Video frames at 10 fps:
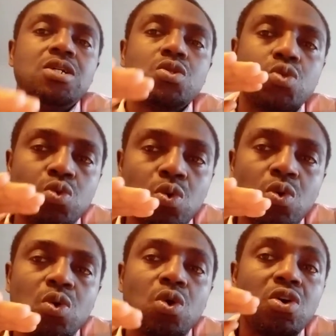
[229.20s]

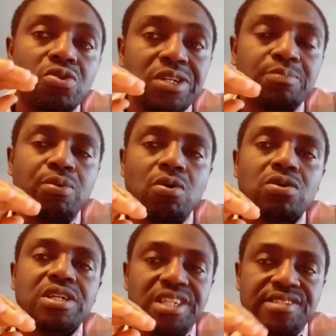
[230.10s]
So concrete
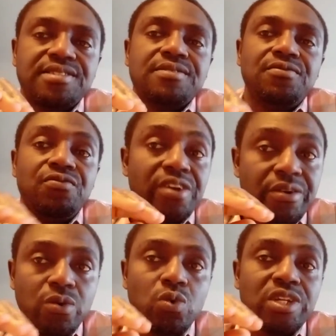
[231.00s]
pond is
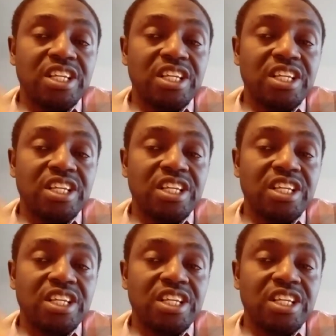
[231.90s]
very good.